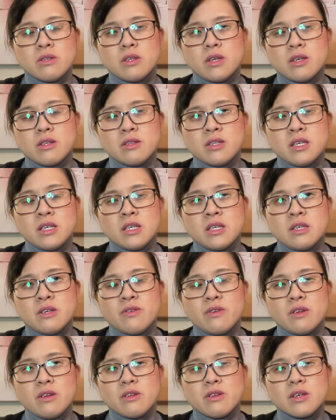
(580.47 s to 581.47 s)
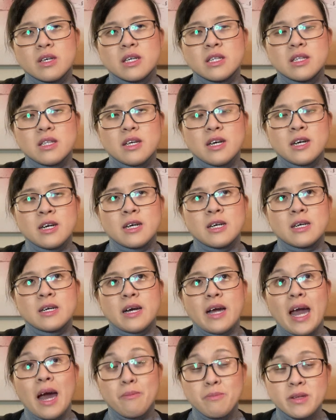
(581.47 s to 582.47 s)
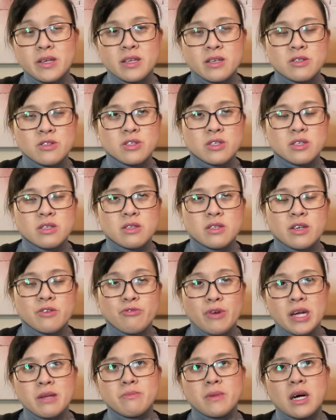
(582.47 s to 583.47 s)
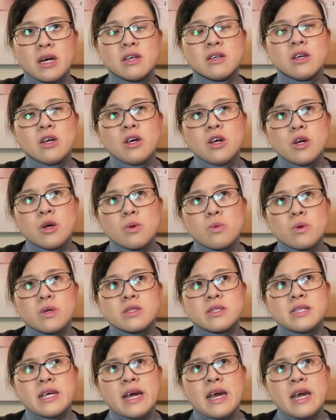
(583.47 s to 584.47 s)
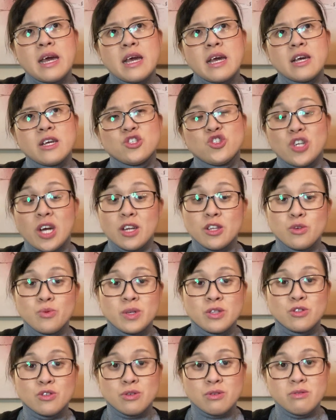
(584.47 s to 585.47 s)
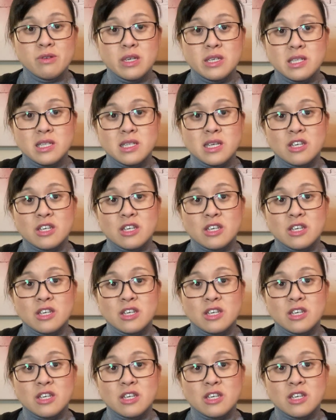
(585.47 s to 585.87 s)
the applicant, the grandma, was a genuine tourist.